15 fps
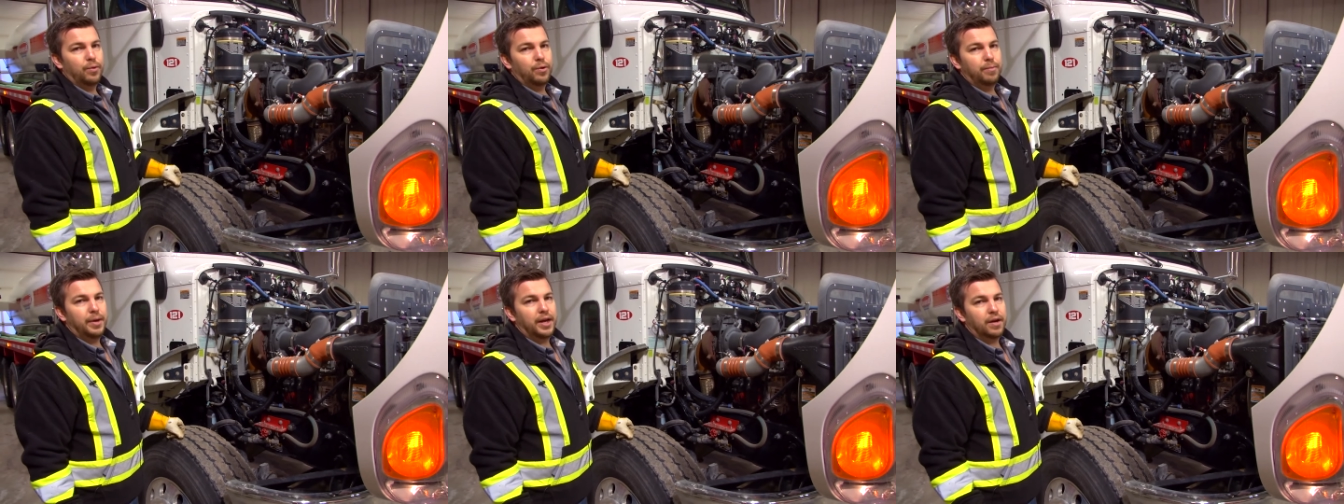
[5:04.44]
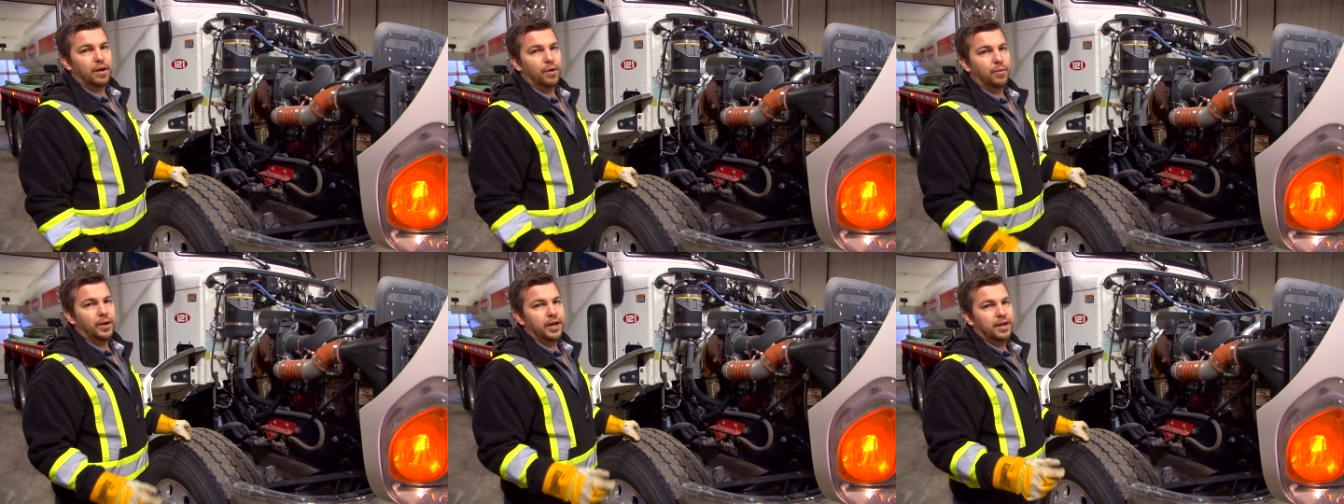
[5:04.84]
we'll make
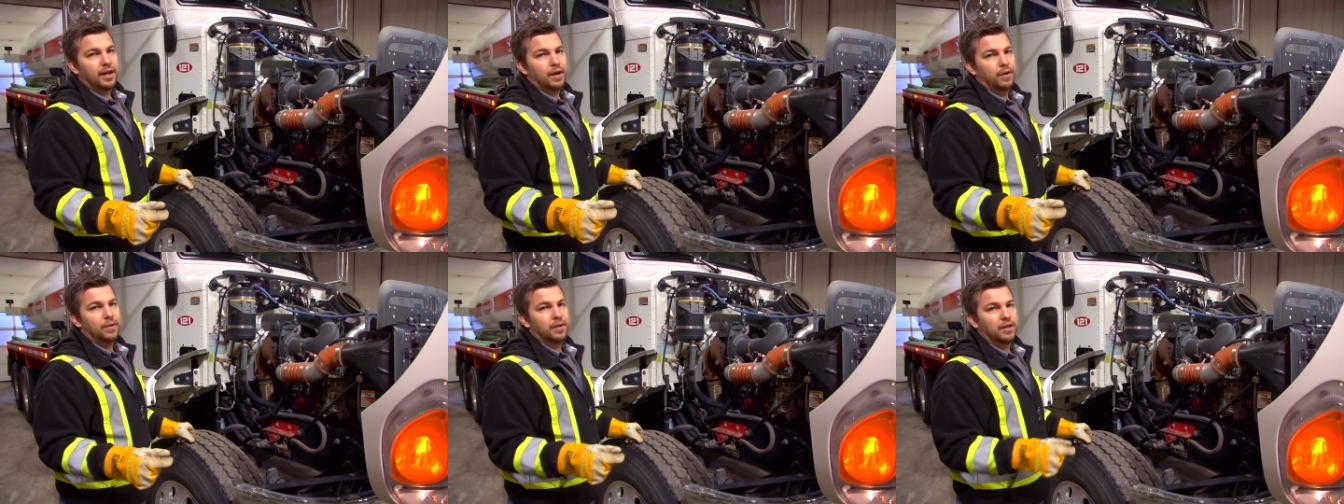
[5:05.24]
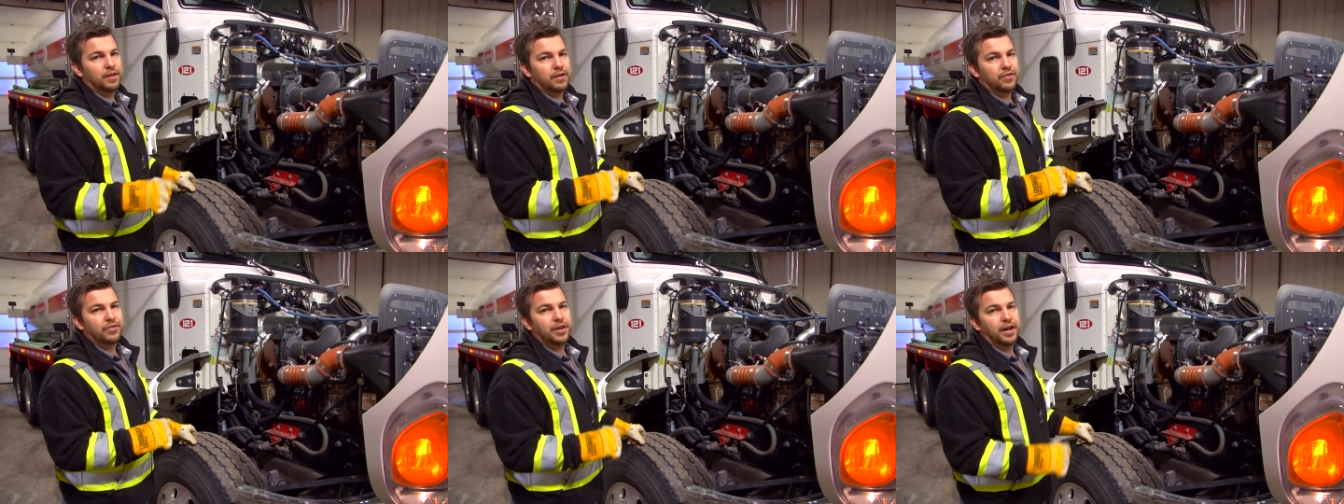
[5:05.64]
our way down
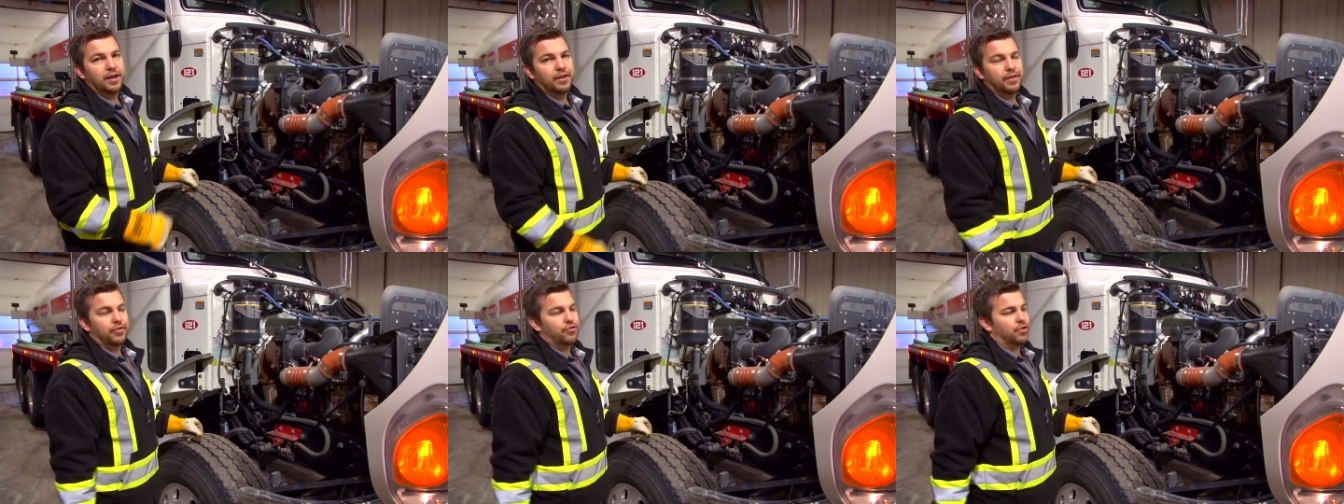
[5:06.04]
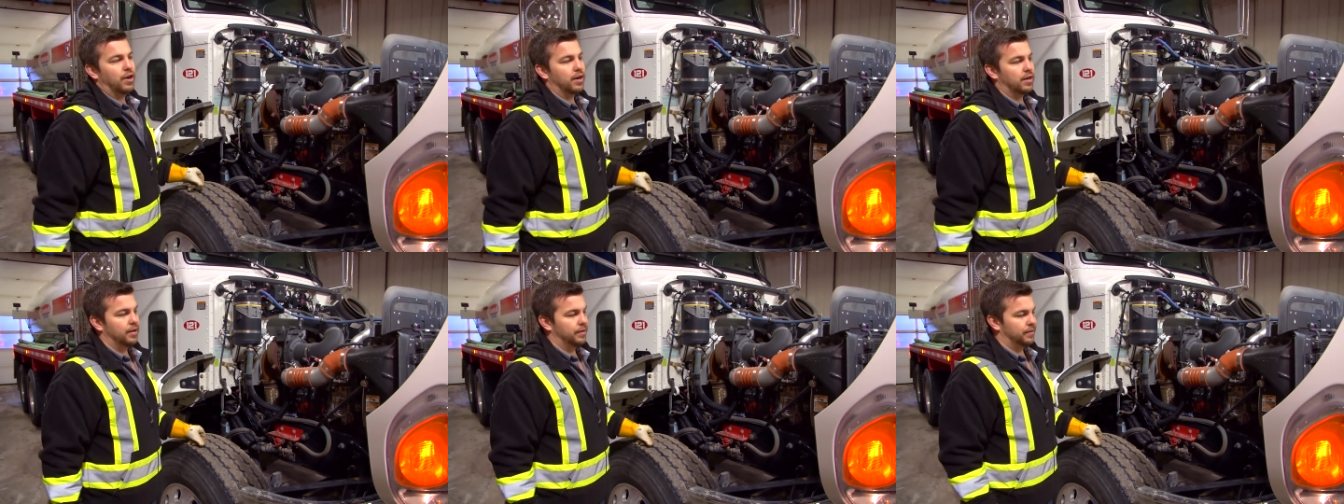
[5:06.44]
the side of the
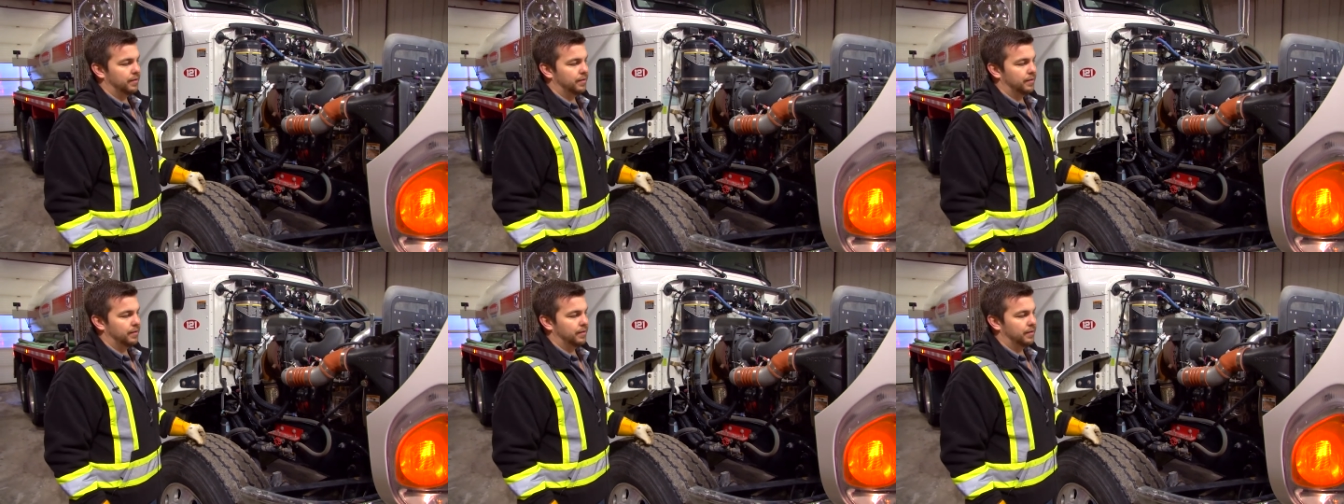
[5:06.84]
truck.